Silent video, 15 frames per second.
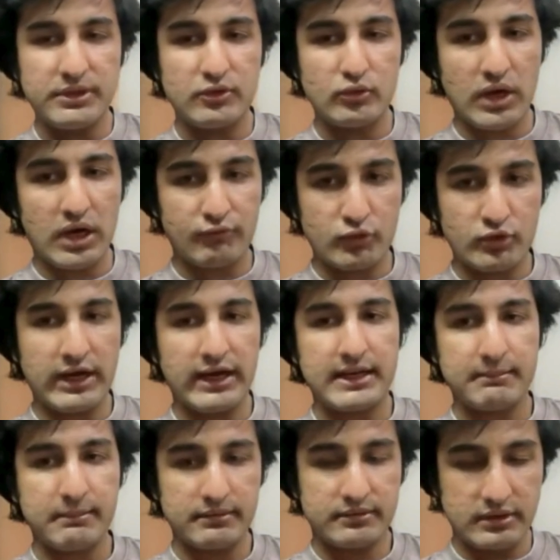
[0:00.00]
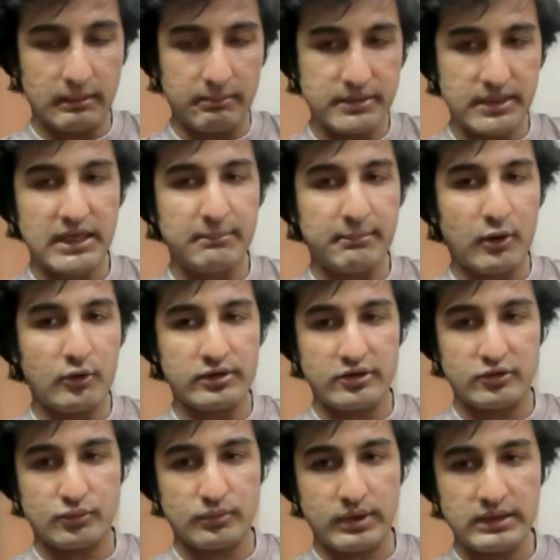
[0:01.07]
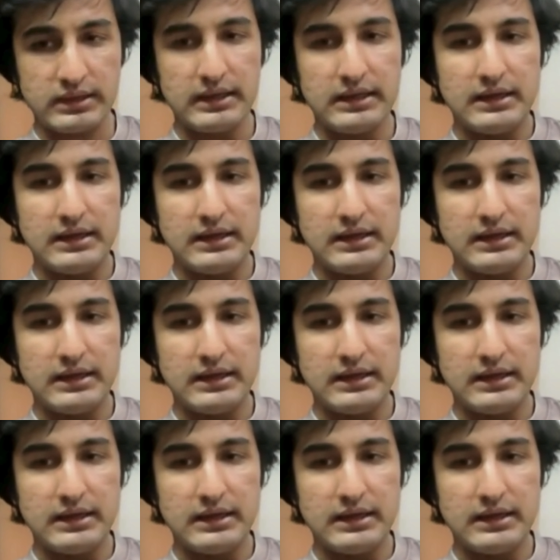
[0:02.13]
you have to write something about his work